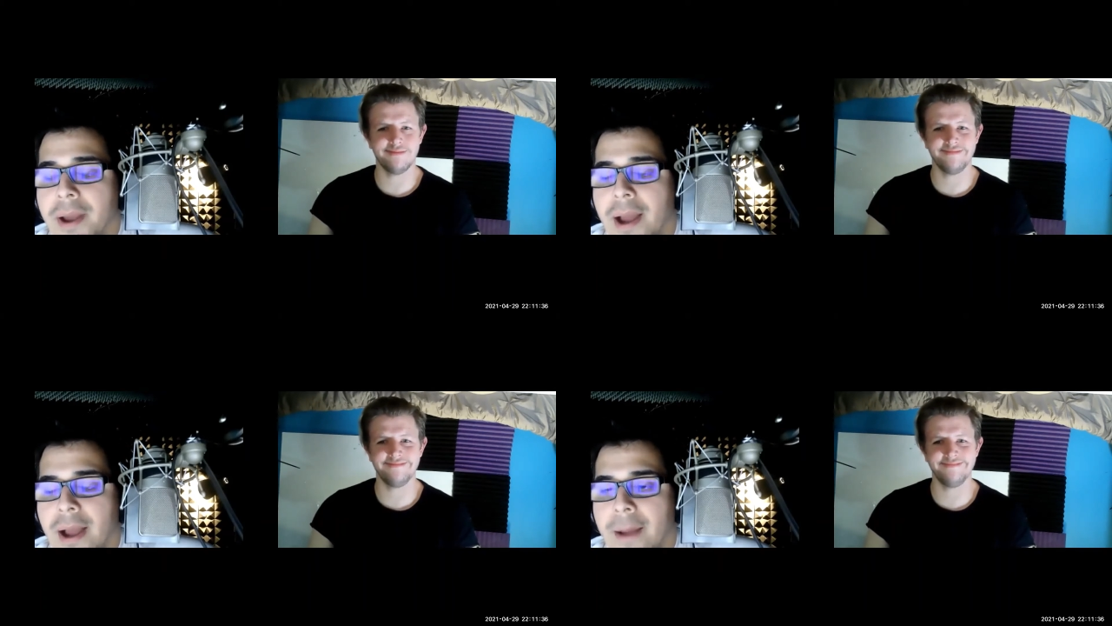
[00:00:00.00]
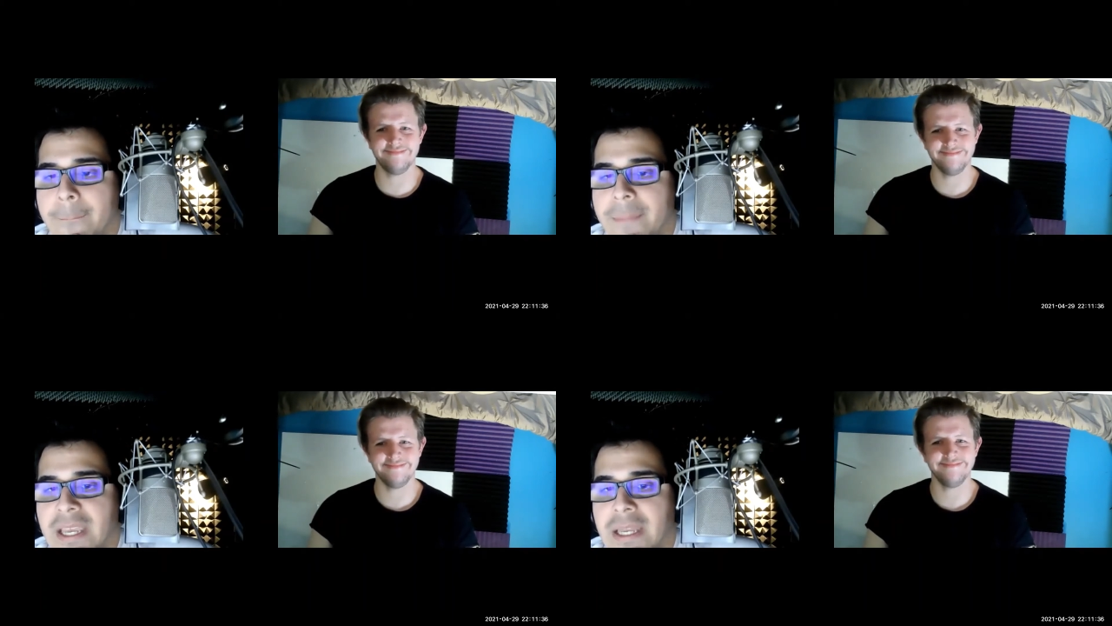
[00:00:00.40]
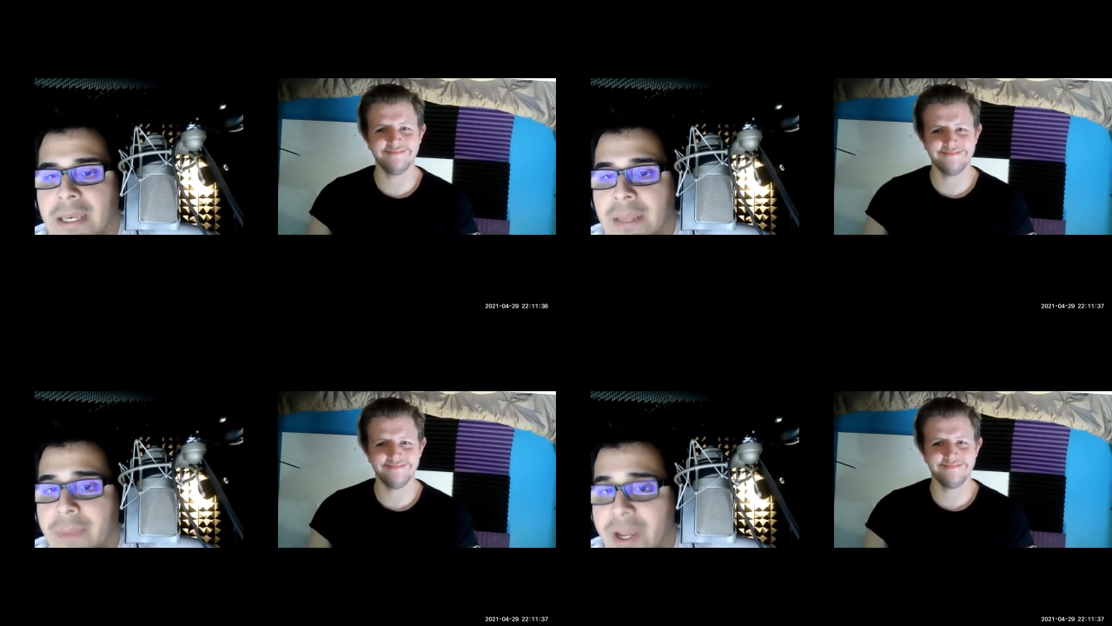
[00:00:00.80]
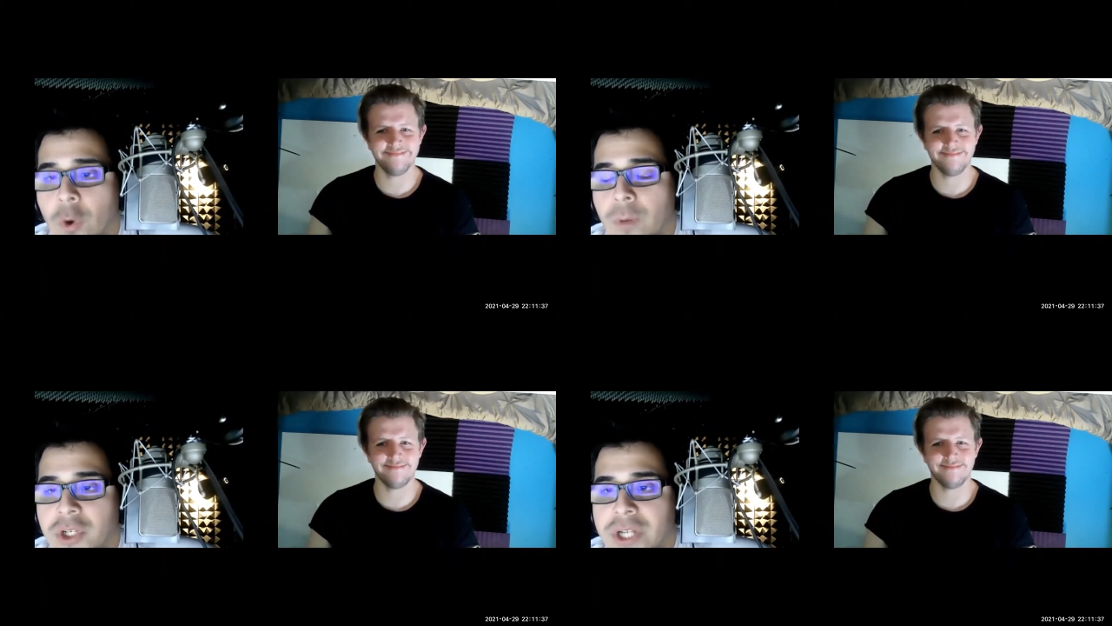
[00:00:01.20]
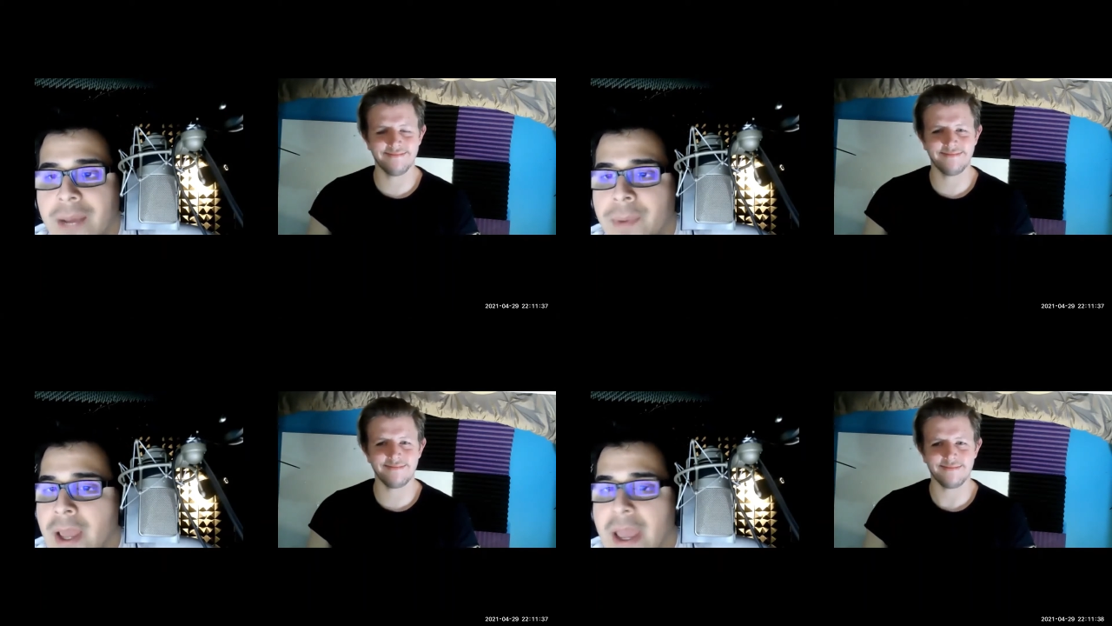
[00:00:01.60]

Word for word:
Speaker 1: um, in in my corporate job